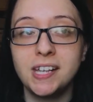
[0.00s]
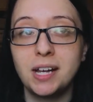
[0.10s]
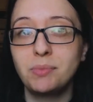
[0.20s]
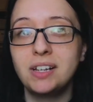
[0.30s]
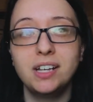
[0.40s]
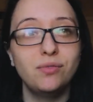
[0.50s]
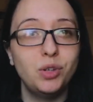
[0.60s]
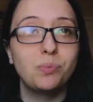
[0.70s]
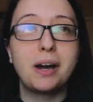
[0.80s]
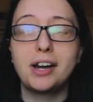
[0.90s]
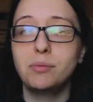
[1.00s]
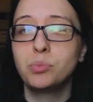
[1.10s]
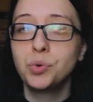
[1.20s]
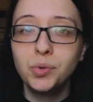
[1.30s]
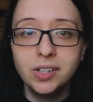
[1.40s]
and I'm going to give you my
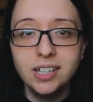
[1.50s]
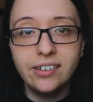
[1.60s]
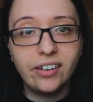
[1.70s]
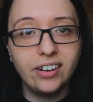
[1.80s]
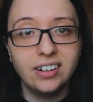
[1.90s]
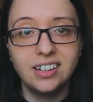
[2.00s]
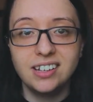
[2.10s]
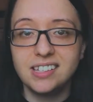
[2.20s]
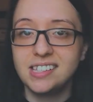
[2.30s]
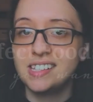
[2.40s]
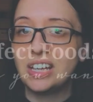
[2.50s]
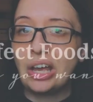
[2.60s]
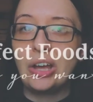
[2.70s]
brutally honest,